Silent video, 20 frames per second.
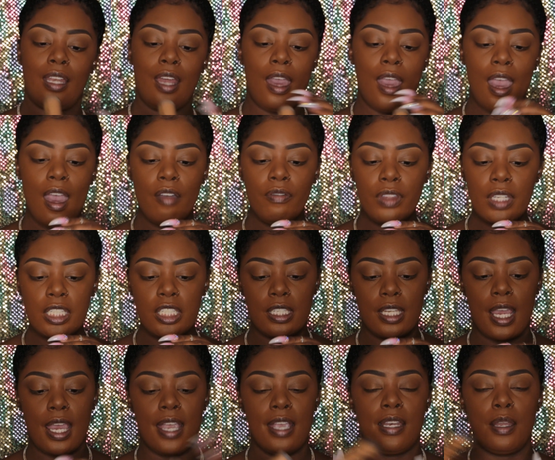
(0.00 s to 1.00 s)
I have the
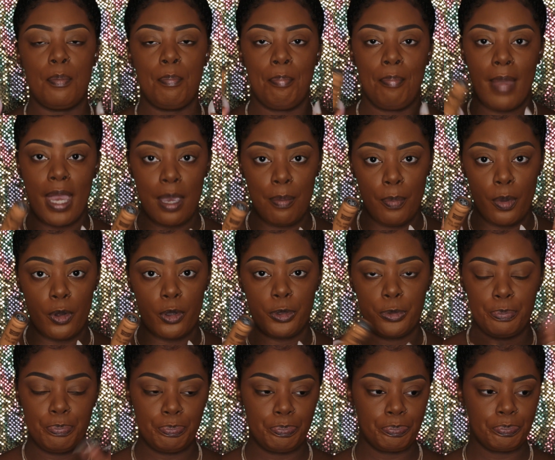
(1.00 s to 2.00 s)
shade
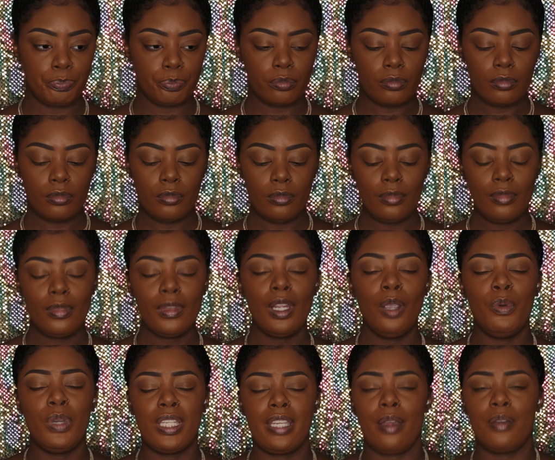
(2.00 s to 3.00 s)
Maple,
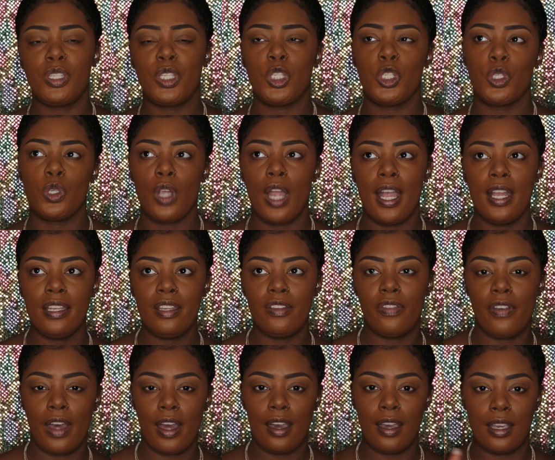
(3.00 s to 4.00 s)
which I was trying to
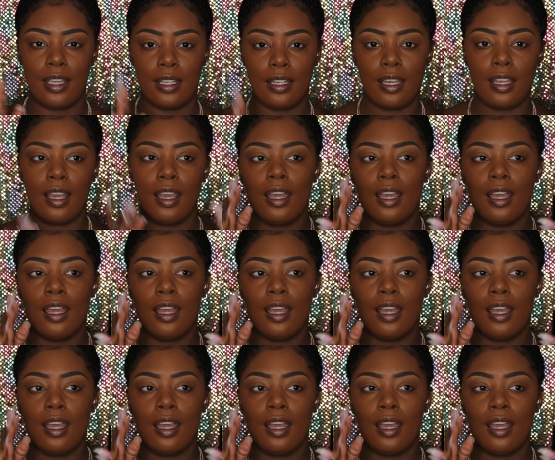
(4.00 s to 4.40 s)
find